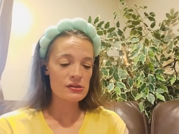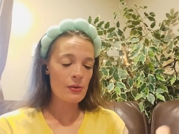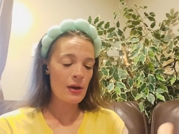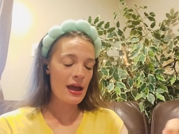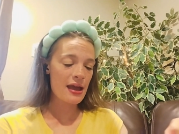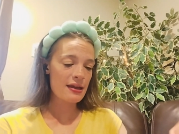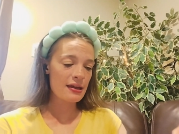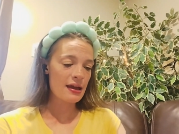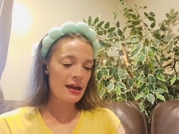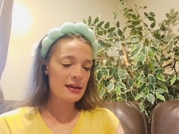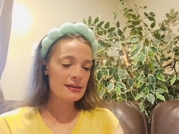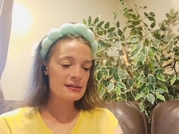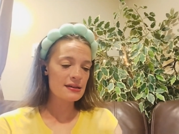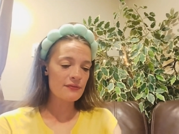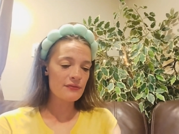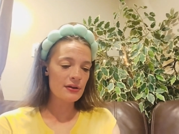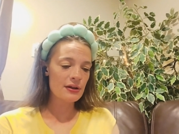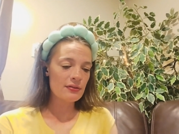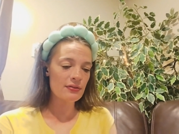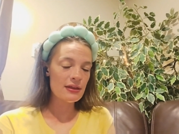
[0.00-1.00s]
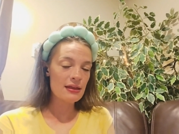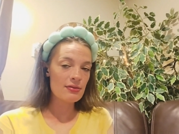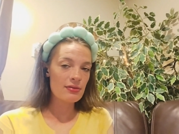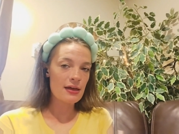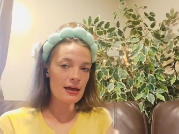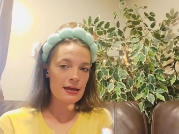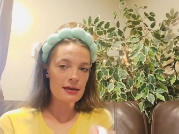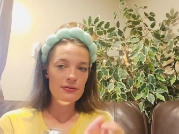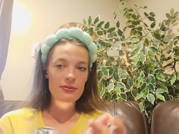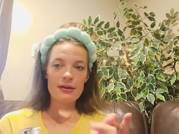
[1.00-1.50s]
So I definitely
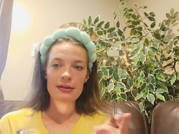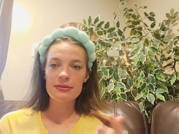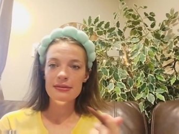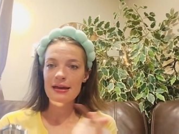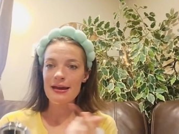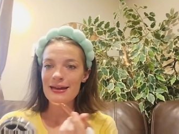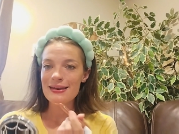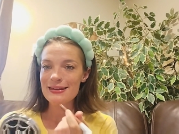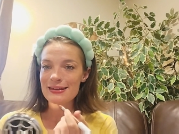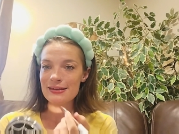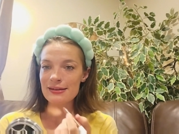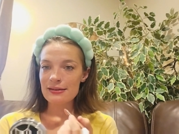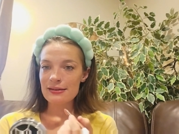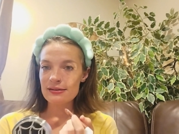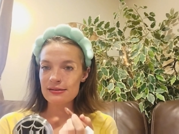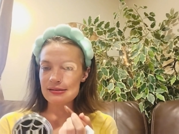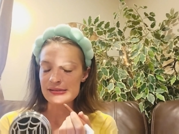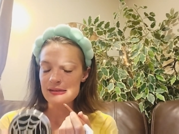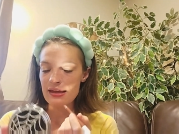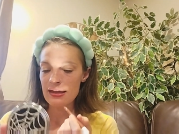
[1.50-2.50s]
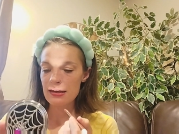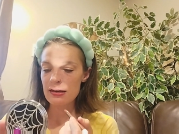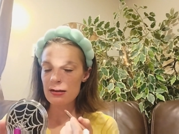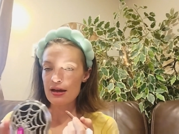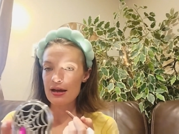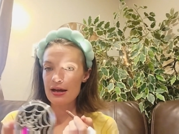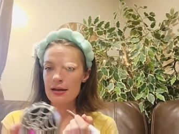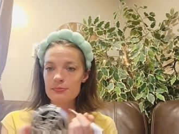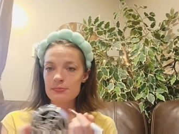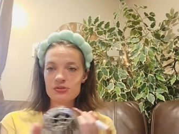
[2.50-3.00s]
like that that is
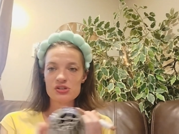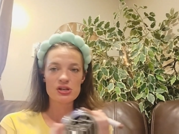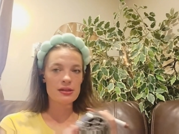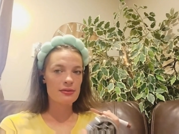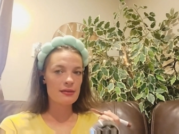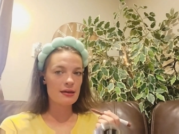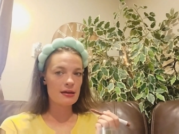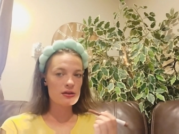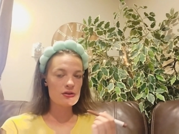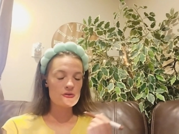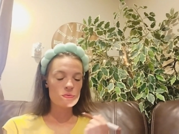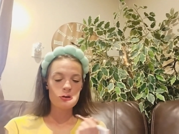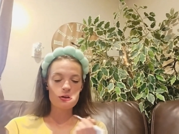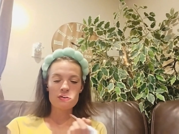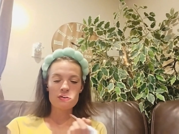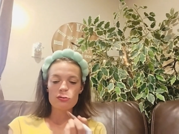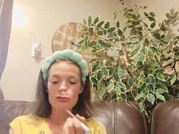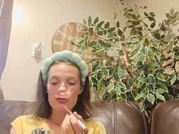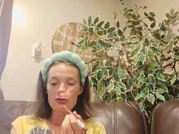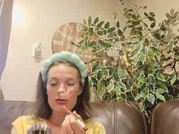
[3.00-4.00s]
an option that you can